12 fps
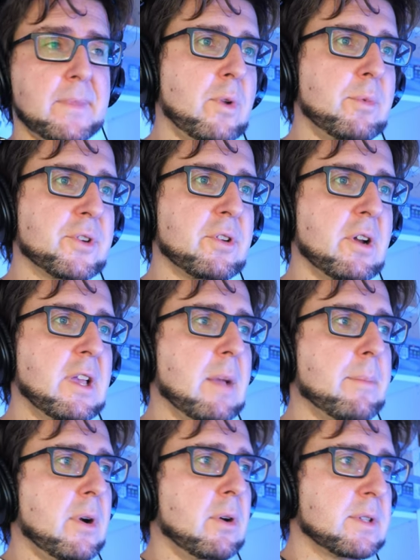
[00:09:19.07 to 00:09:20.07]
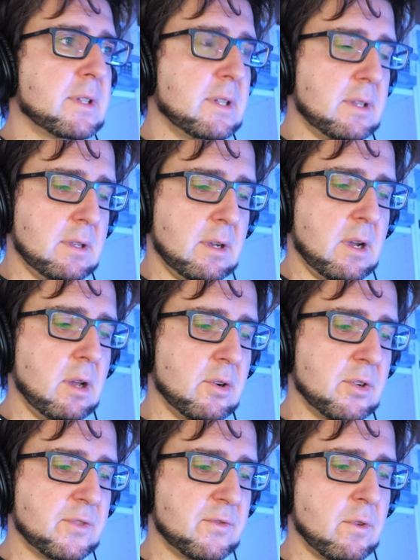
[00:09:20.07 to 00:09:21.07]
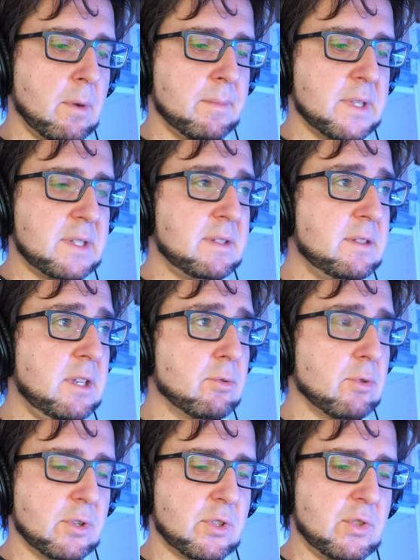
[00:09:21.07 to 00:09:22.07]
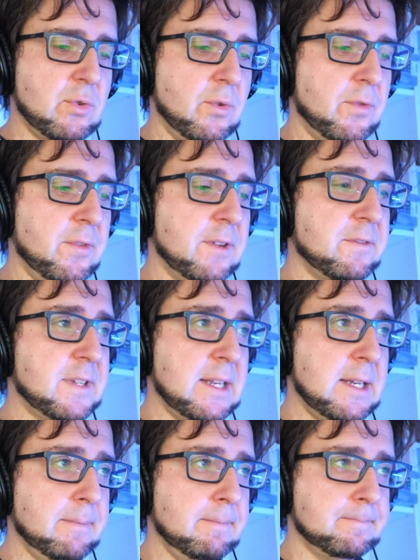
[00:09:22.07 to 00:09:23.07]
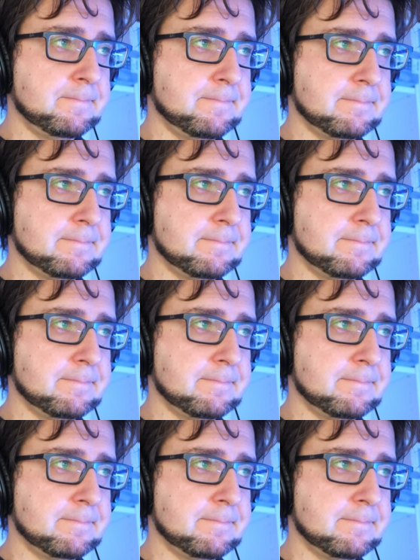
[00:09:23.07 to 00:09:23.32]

When we're talking about colors from 0 to 15,